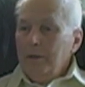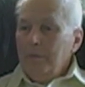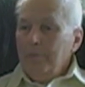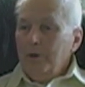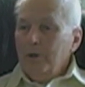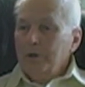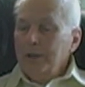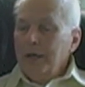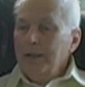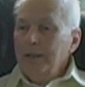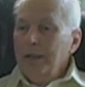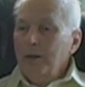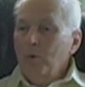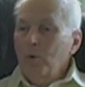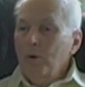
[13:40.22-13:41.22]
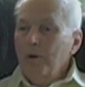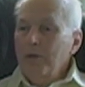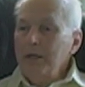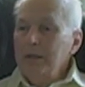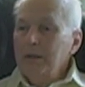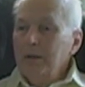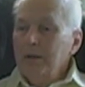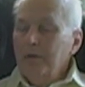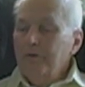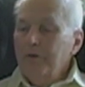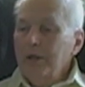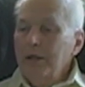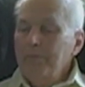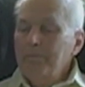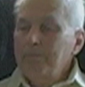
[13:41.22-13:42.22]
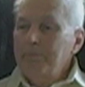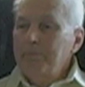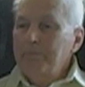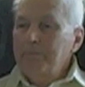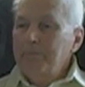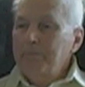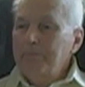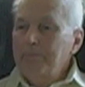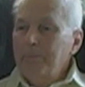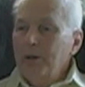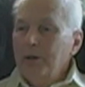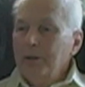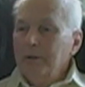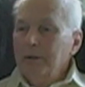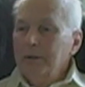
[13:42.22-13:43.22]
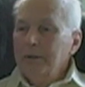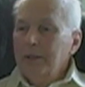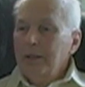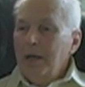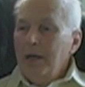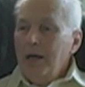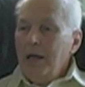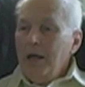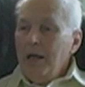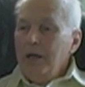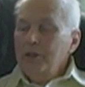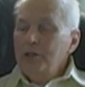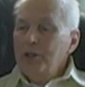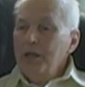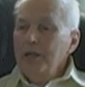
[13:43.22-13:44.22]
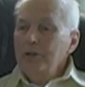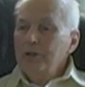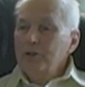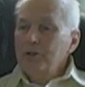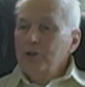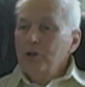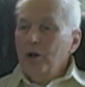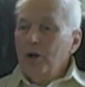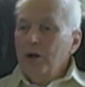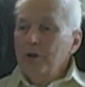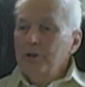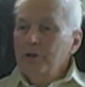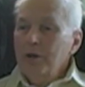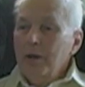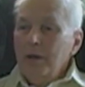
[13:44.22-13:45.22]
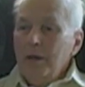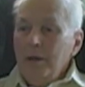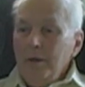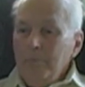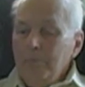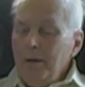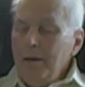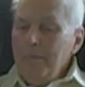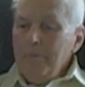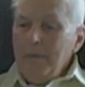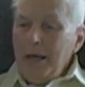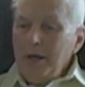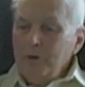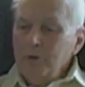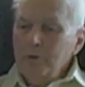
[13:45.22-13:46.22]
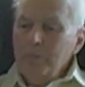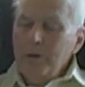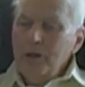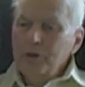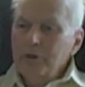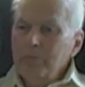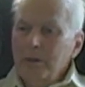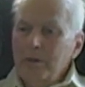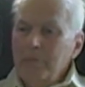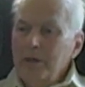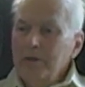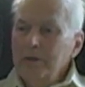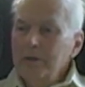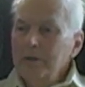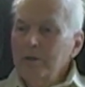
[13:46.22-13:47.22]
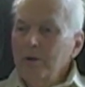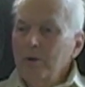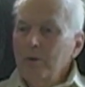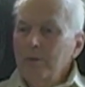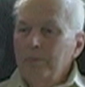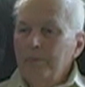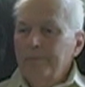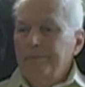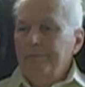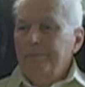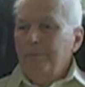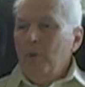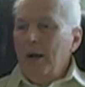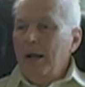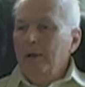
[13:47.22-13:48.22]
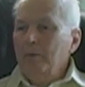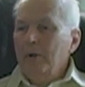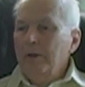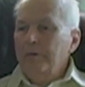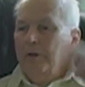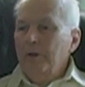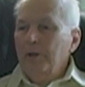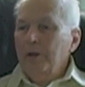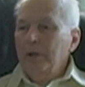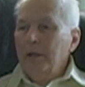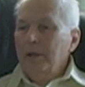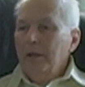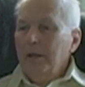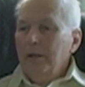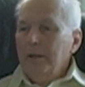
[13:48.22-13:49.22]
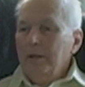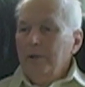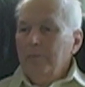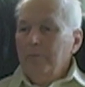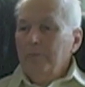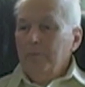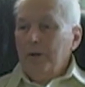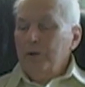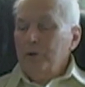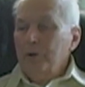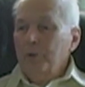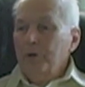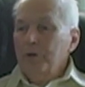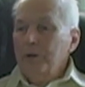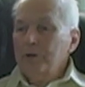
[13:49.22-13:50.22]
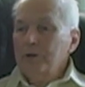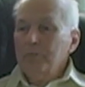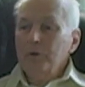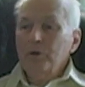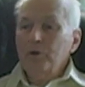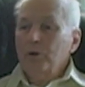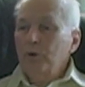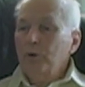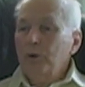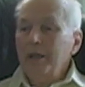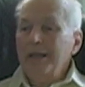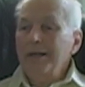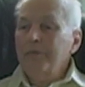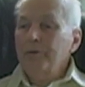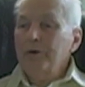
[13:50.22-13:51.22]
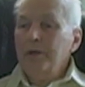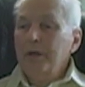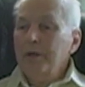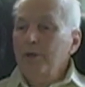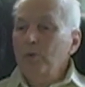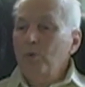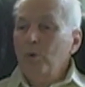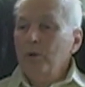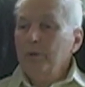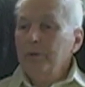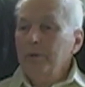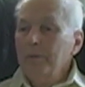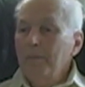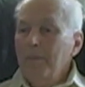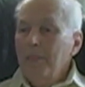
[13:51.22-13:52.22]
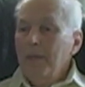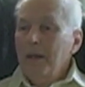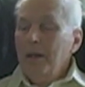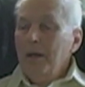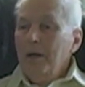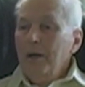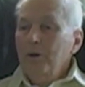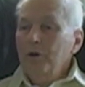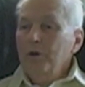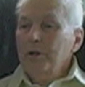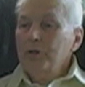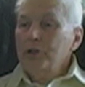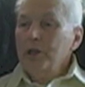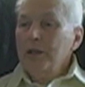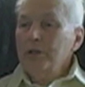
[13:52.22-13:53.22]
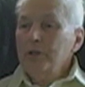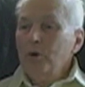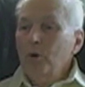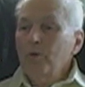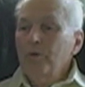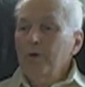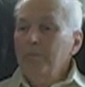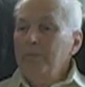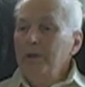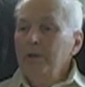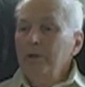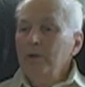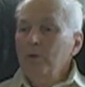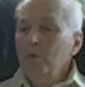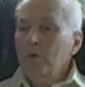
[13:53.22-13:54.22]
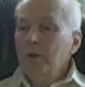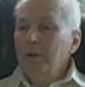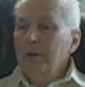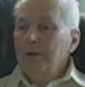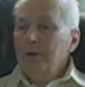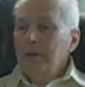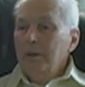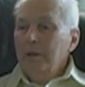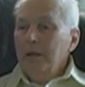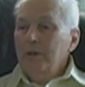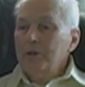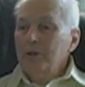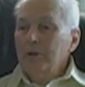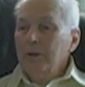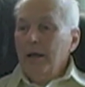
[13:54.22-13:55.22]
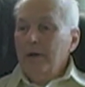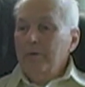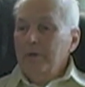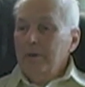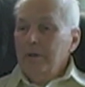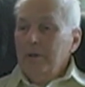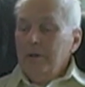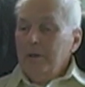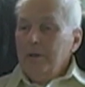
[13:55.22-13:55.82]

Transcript: Because I take one of these little funny particles and change its charge by actual measurement. I mean, this is no hand-waving thing. Measure it with an instrument. Do it every day you want to. You can change it over a billion to one and still have it